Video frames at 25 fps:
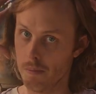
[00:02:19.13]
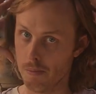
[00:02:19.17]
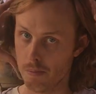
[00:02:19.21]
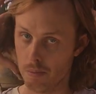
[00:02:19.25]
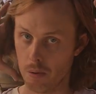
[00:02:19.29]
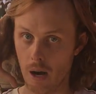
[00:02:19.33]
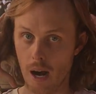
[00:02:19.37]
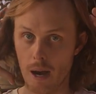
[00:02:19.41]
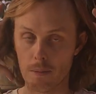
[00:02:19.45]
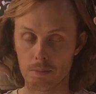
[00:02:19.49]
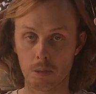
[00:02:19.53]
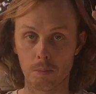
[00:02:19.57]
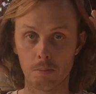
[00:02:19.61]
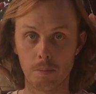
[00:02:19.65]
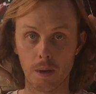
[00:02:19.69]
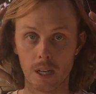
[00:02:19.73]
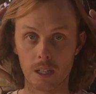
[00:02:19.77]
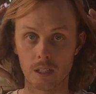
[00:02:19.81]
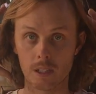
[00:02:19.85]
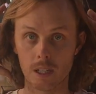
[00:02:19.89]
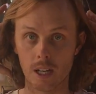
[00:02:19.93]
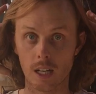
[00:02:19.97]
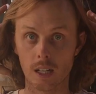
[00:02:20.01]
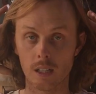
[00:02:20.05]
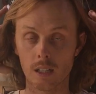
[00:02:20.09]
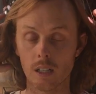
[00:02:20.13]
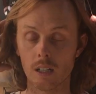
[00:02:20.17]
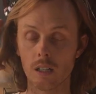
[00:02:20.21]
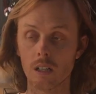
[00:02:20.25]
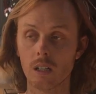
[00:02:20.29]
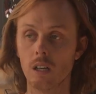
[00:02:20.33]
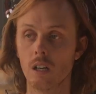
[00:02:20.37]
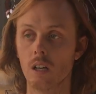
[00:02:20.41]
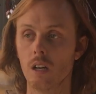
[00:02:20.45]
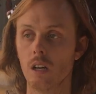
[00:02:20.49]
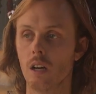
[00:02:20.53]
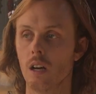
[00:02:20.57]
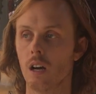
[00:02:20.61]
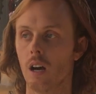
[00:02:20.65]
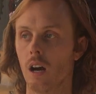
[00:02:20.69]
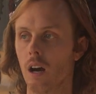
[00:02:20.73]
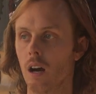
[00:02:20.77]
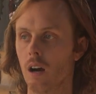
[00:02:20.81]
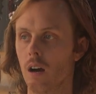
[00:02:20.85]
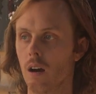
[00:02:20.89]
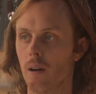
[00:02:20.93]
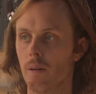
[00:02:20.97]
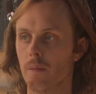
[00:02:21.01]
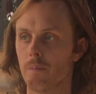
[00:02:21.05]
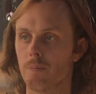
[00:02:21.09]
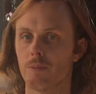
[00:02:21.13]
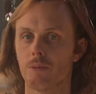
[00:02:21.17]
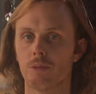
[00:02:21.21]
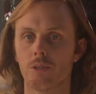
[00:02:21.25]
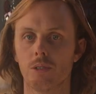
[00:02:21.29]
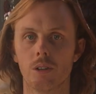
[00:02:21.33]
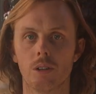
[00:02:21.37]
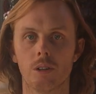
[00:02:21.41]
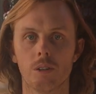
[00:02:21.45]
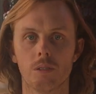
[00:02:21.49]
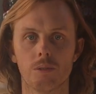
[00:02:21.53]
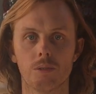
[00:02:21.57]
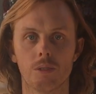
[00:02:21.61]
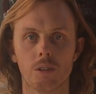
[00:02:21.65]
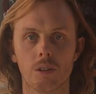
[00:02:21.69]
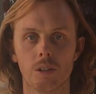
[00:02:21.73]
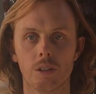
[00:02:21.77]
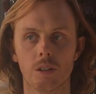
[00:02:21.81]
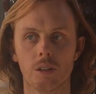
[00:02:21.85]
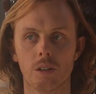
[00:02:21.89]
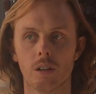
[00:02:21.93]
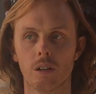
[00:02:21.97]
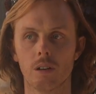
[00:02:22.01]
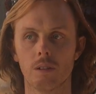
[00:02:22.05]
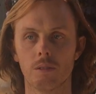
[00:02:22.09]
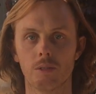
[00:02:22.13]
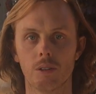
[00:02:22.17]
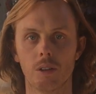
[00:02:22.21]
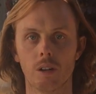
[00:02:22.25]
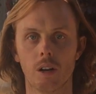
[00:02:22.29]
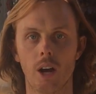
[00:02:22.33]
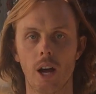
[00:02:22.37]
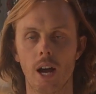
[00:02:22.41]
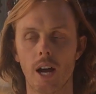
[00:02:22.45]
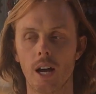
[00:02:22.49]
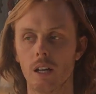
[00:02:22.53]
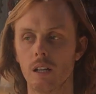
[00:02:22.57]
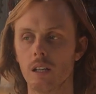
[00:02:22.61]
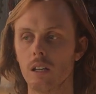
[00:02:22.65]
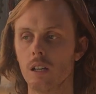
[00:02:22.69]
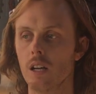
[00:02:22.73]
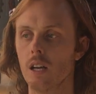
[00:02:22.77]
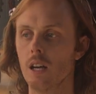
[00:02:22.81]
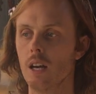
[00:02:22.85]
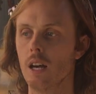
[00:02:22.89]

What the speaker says: perhaps a bandana for your head.